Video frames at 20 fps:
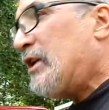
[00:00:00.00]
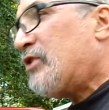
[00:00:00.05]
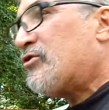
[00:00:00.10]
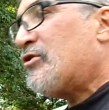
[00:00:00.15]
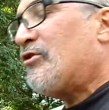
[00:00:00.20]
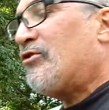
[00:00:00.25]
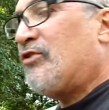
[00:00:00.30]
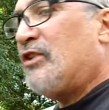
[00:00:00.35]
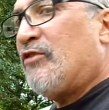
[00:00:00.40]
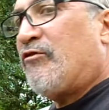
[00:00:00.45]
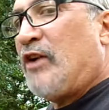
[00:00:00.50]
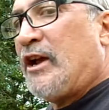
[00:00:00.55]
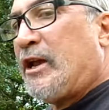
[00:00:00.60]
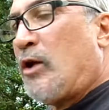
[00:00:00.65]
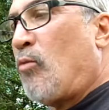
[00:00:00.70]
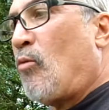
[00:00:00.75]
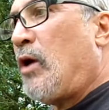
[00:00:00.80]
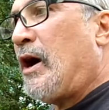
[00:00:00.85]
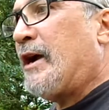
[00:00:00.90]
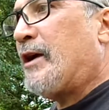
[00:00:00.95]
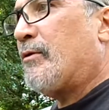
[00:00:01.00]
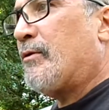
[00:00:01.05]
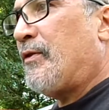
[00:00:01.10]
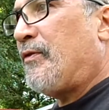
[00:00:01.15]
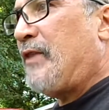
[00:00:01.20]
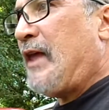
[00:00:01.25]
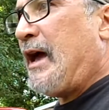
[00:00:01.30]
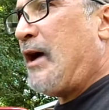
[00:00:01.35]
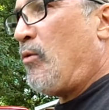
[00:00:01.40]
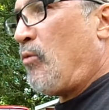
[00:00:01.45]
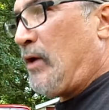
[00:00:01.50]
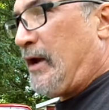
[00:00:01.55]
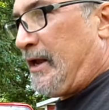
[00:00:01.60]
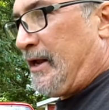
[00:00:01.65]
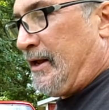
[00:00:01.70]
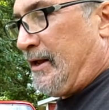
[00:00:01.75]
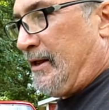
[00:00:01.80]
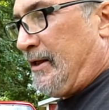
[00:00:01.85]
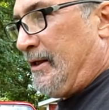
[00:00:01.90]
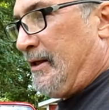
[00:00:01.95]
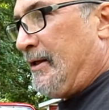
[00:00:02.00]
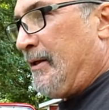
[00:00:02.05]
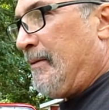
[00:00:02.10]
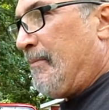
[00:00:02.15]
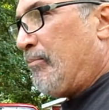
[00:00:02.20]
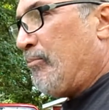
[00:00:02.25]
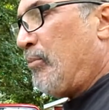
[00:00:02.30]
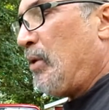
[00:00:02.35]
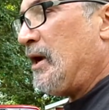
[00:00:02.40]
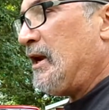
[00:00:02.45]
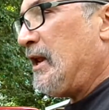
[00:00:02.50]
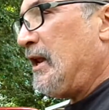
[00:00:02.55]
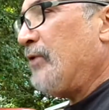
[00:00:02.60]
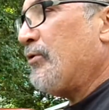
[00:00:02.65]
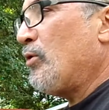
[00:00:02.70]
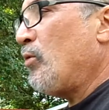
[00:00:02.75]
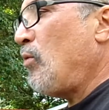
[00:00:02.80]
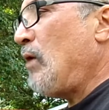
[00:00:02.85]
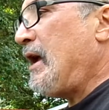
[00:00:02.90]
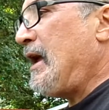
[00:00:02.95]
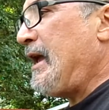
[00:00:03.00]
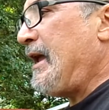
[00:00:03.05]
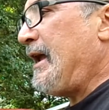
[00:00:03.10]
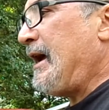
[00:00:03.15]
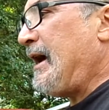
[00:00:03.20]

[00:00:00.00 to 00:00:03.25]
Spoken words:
and see if I can wire it that way. But either way,